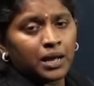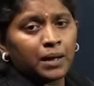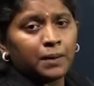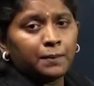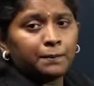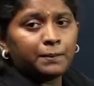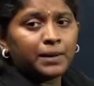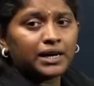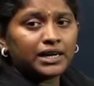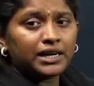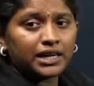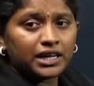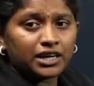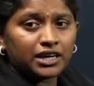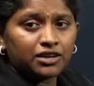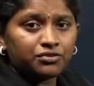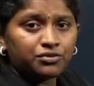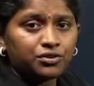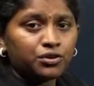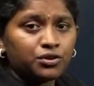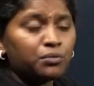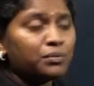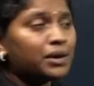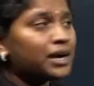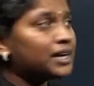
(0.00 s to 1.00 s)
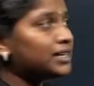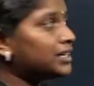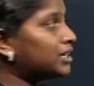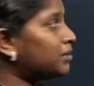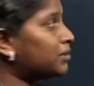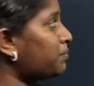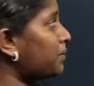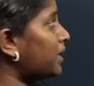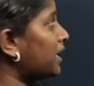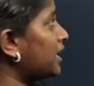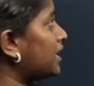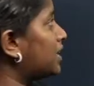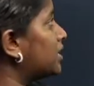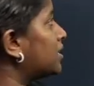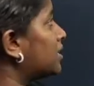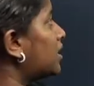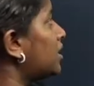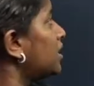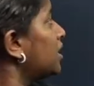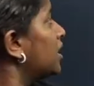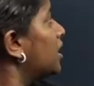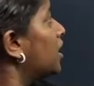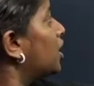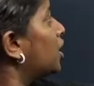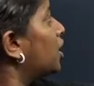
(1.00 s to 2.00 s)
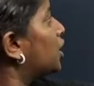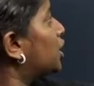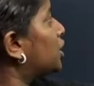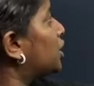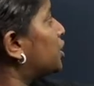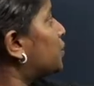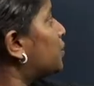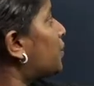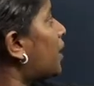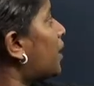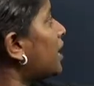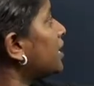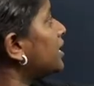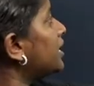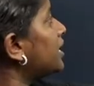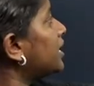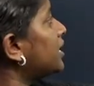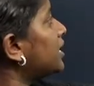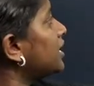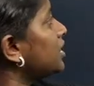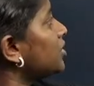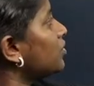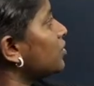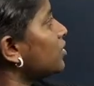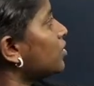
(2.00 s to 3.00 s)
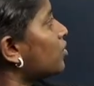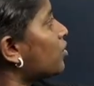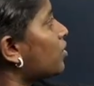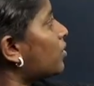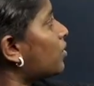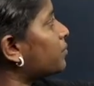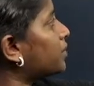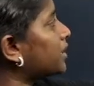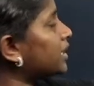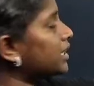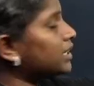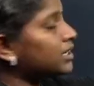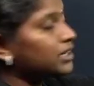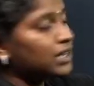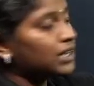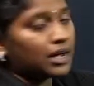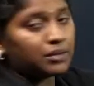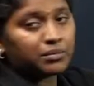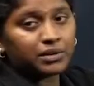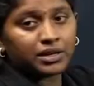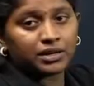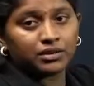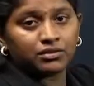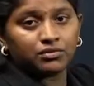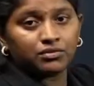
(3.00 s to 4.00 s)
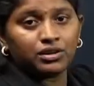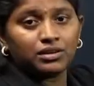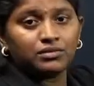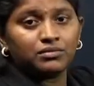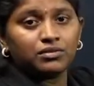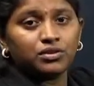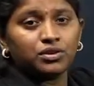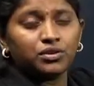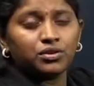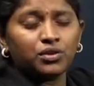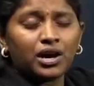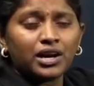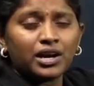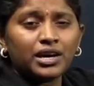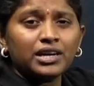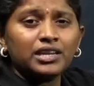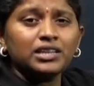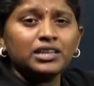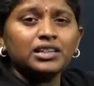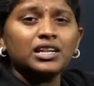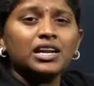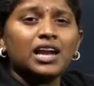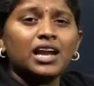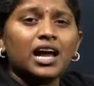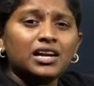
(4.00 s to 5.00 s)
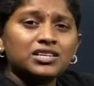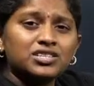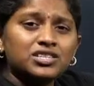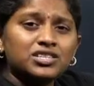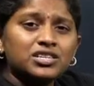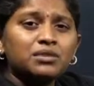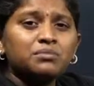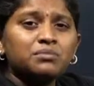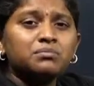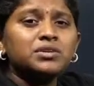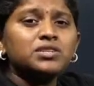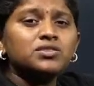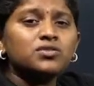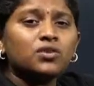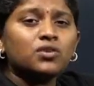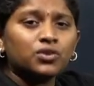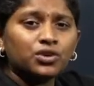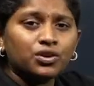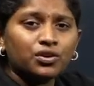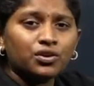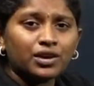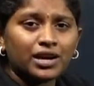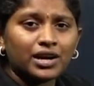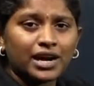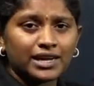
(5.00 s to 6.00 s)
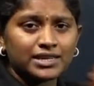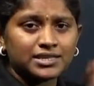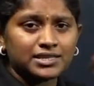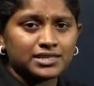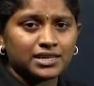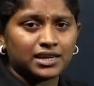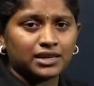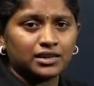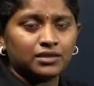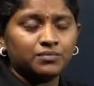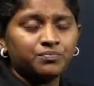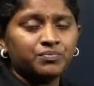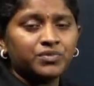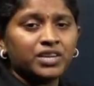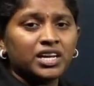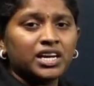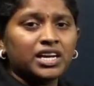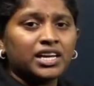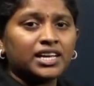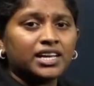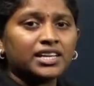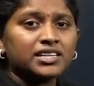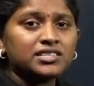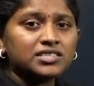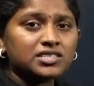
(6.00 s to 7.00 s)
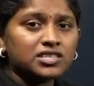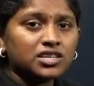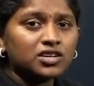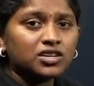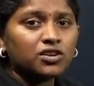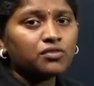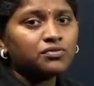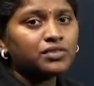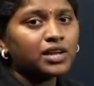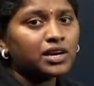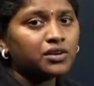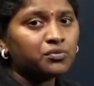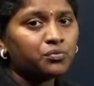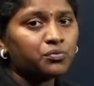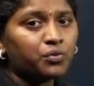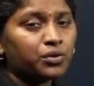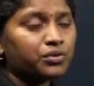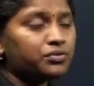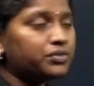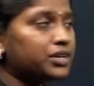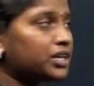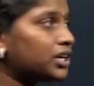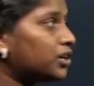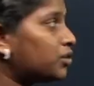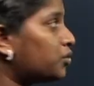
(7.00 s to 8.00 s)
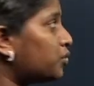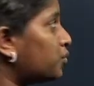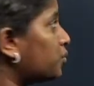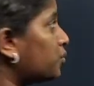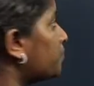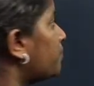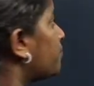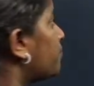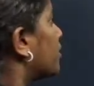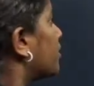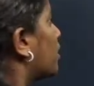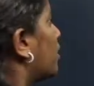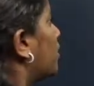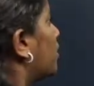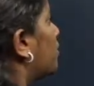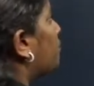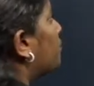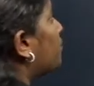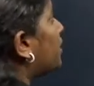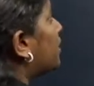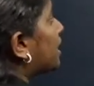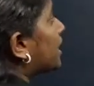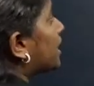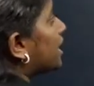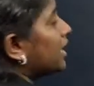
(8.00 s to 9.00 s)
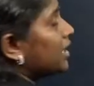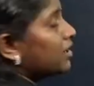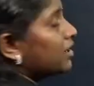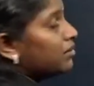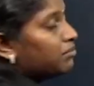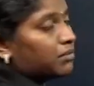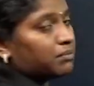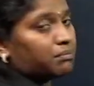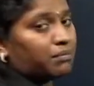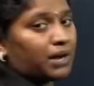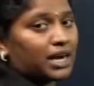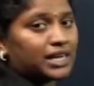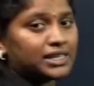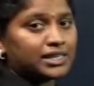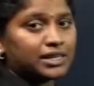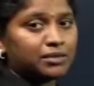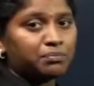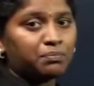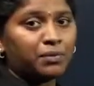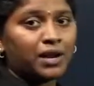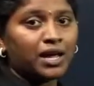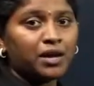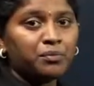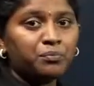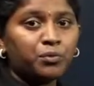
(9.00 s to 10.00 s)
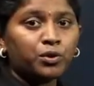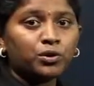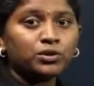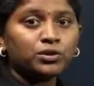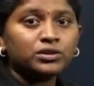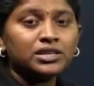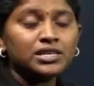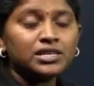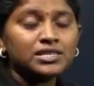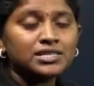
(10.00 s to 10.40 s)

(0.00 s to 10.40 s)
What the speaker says: But if you multiply here, you are getting your complicated, you are getting the large numbers on your right side. Instead of that, what we can do? We can multiply both the